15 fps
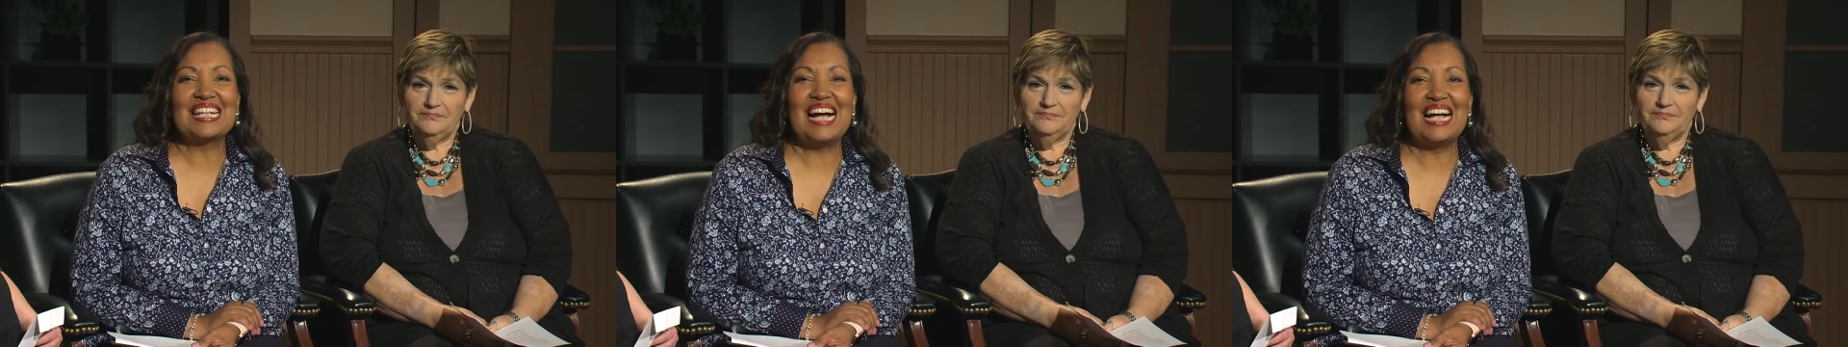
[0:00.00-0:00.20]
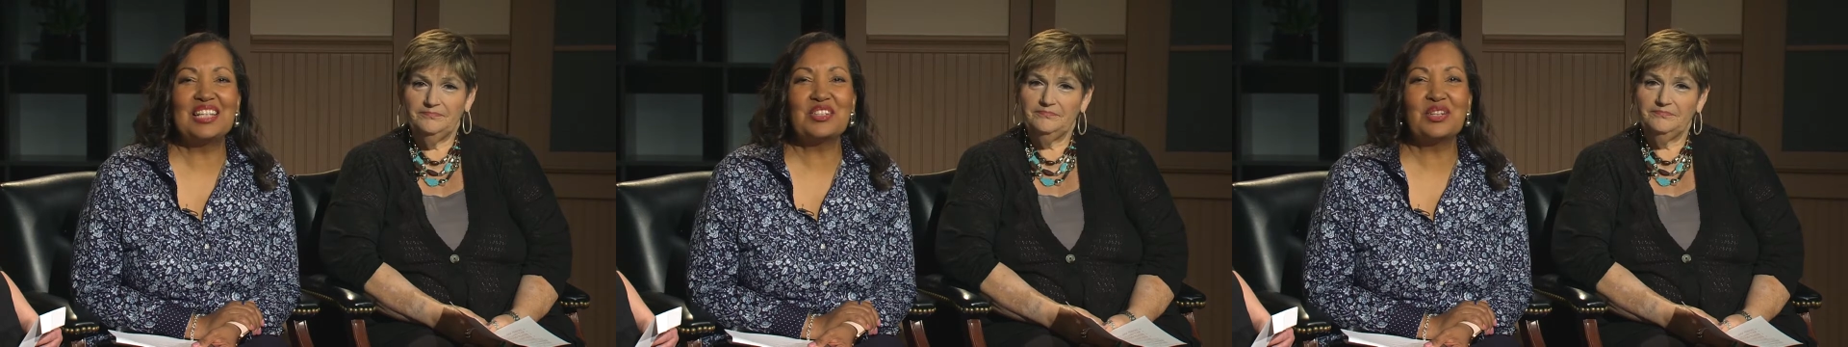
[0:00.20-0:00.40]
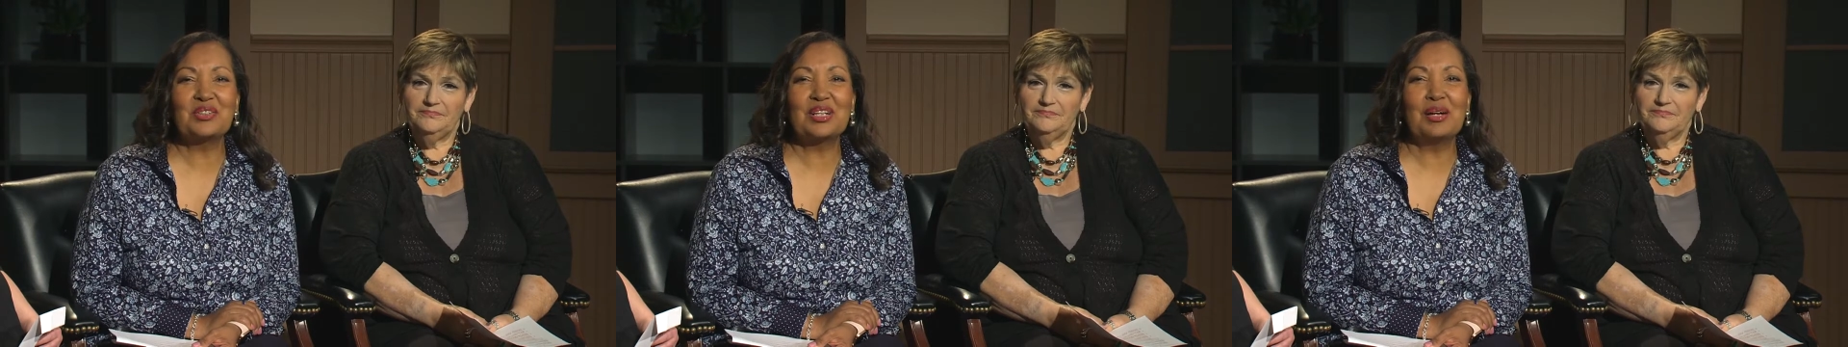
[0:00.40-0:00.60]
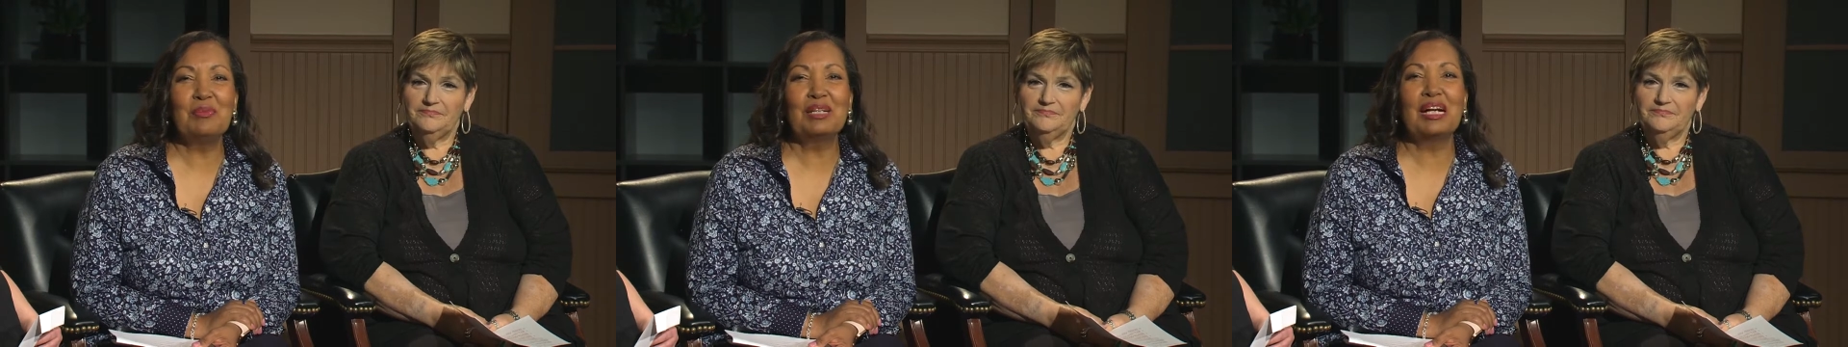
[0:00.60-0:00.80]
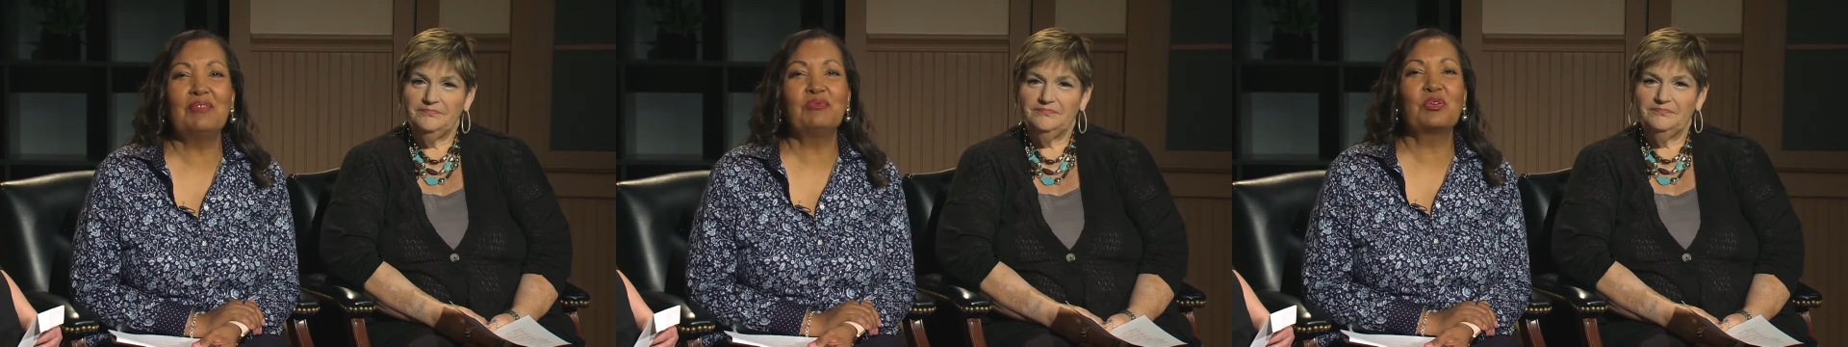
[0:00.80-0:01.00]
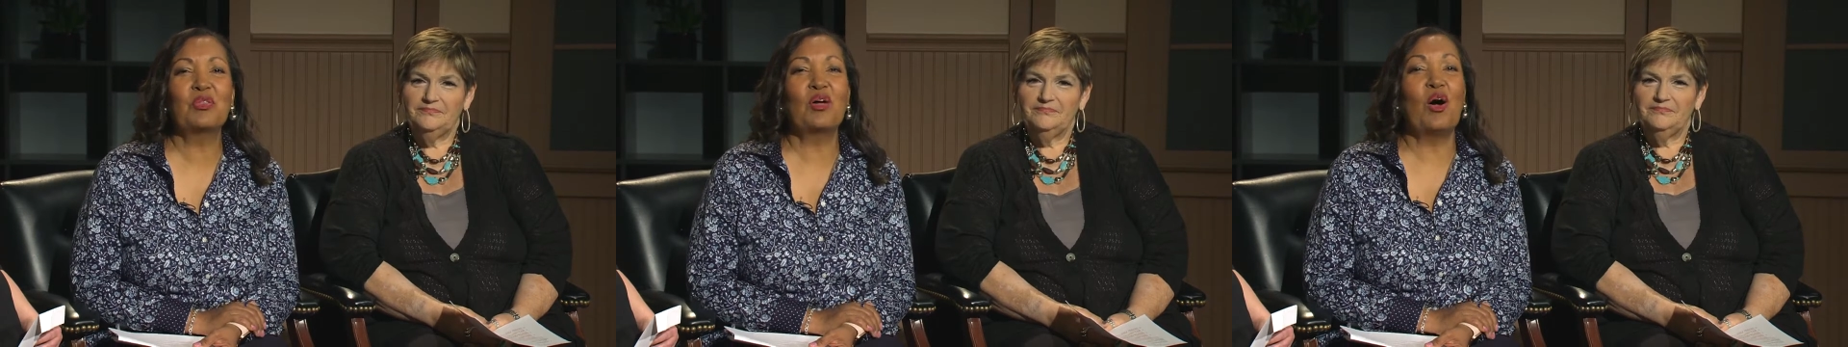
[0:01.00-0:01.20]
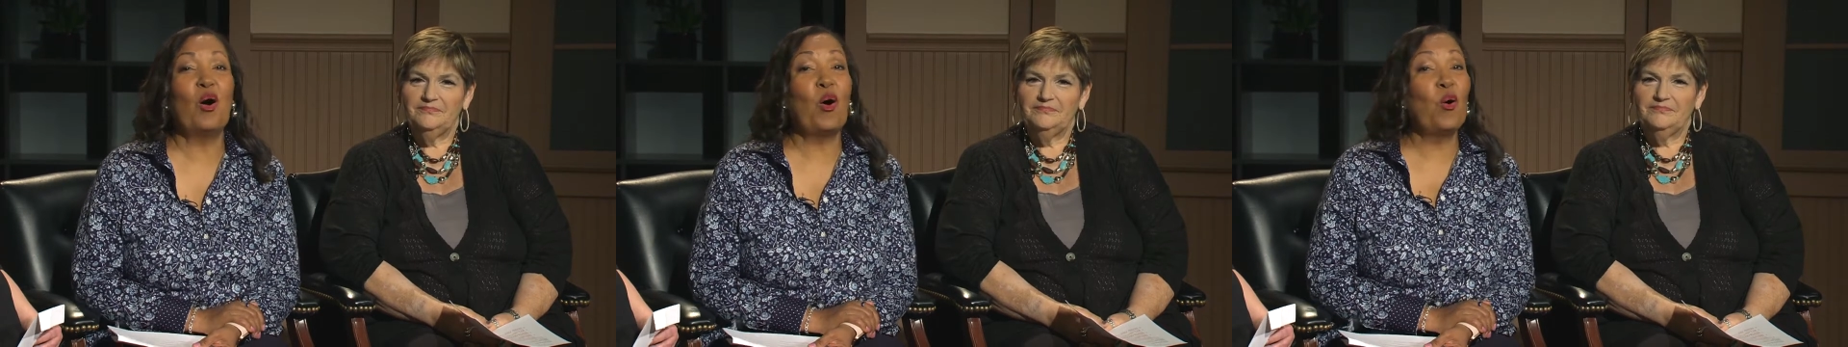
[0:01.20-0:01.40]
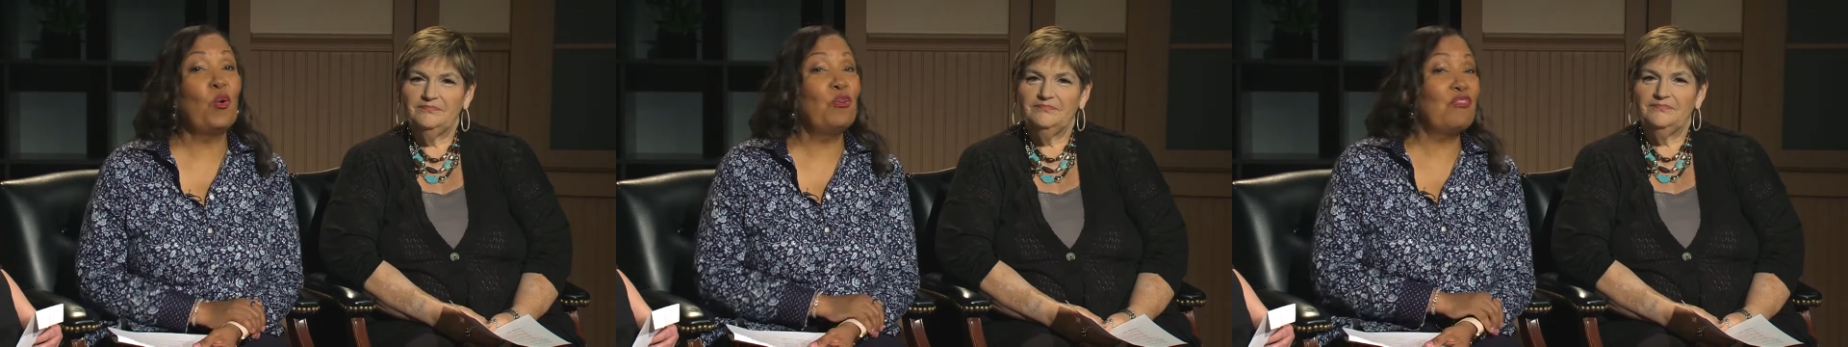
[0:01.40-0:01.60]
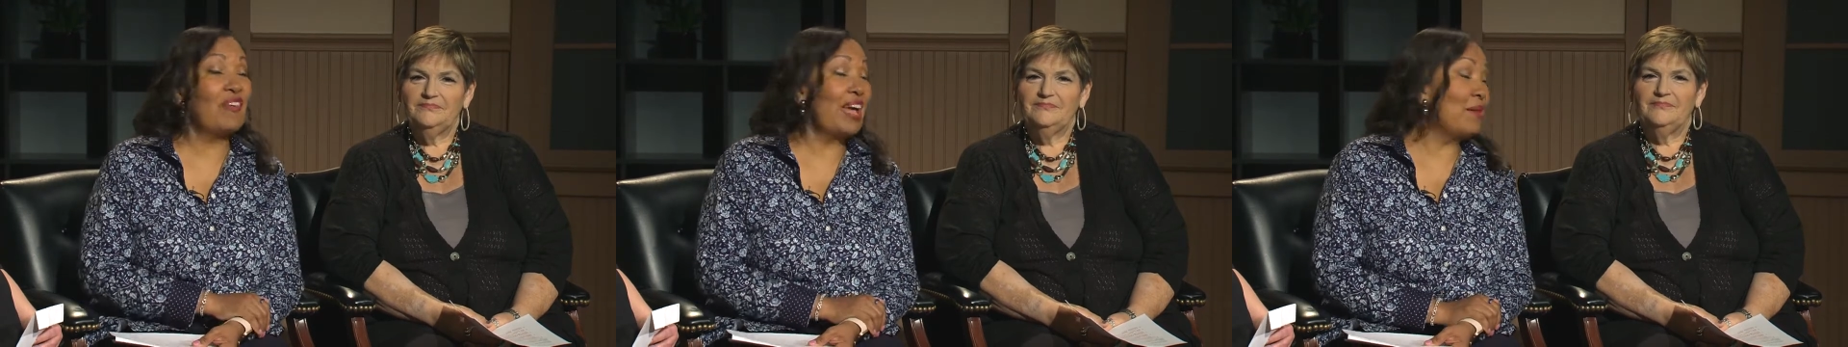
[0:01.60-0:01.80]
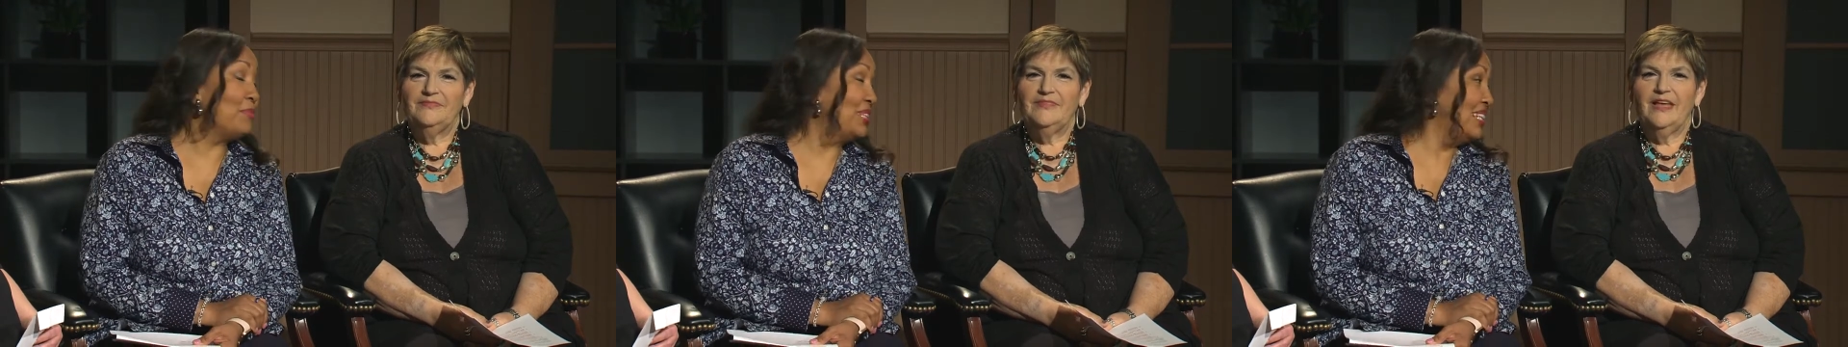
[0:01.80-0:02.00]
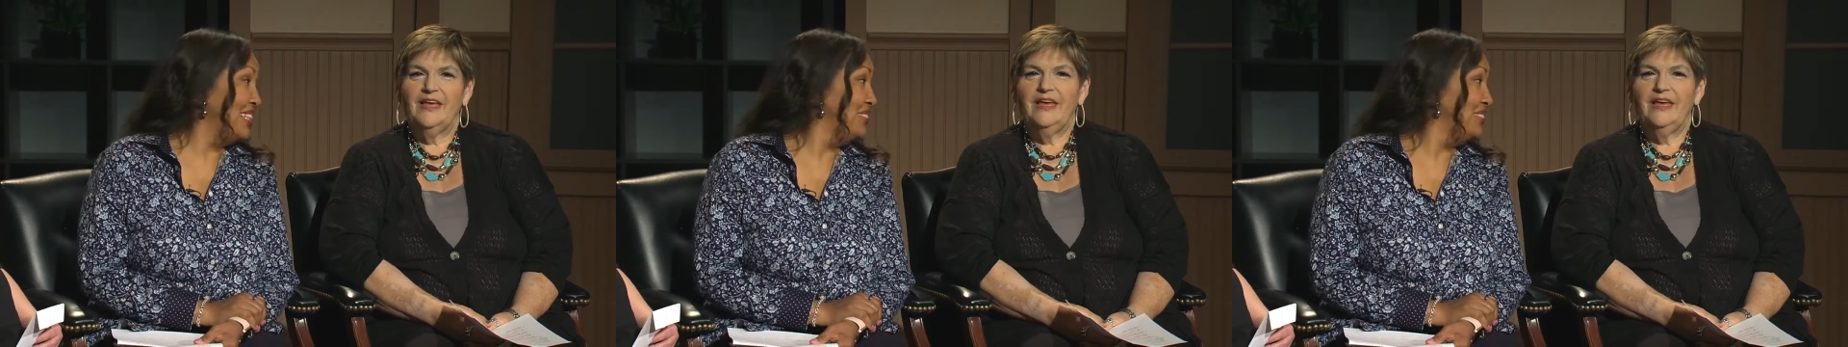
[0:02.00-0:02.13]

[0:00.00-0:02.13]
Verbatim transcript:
Speaker 1: concert coming up for the whole family.